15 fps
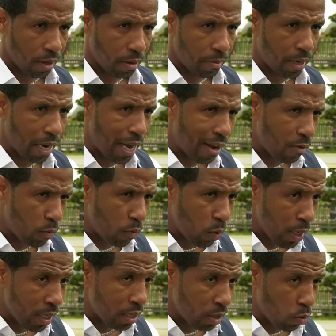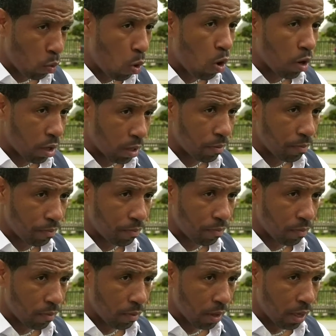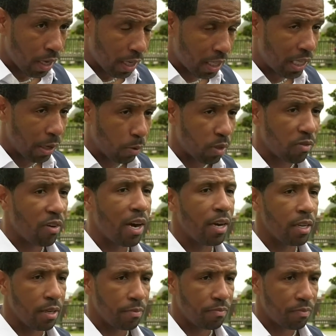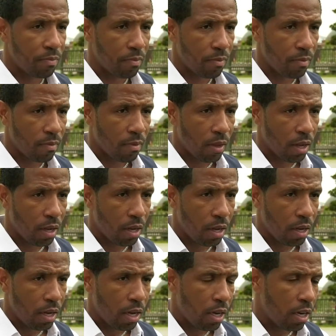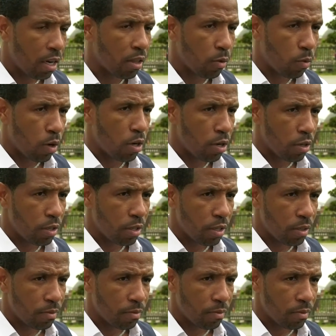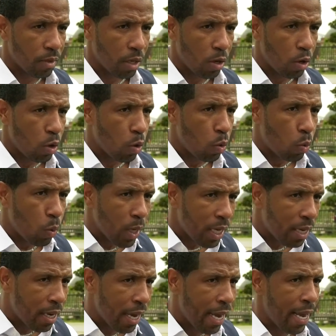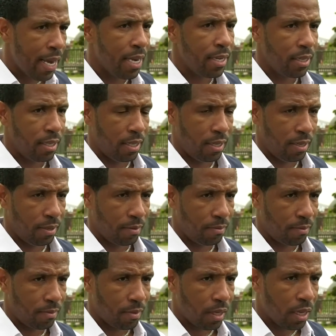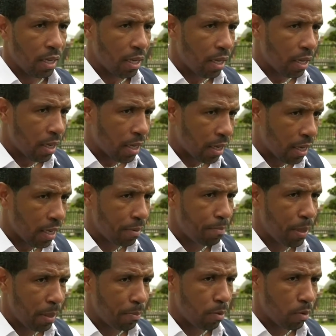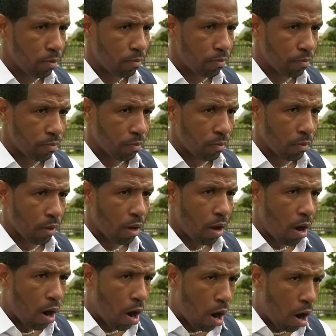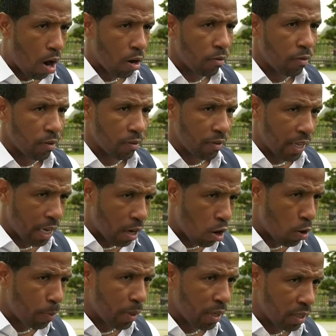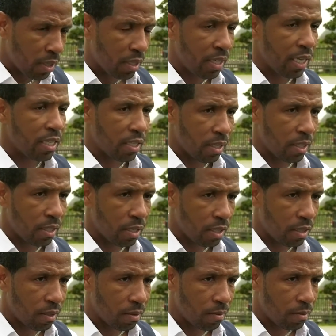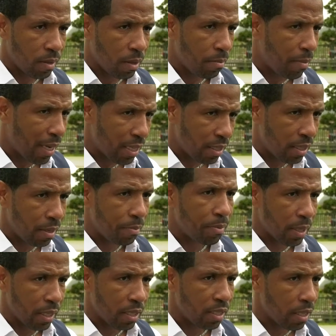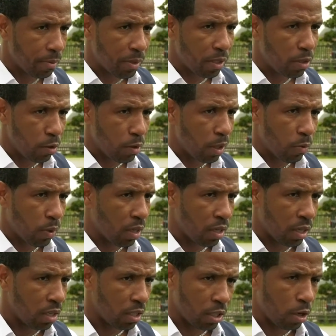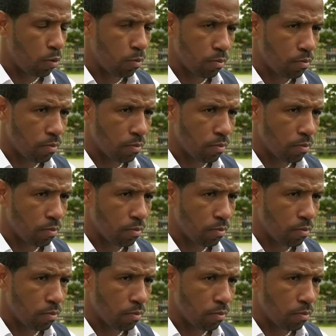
but I have witnessed water extinguish fire. In other words, we can't get people off of their opiate addictions by simply substituting it with another dope.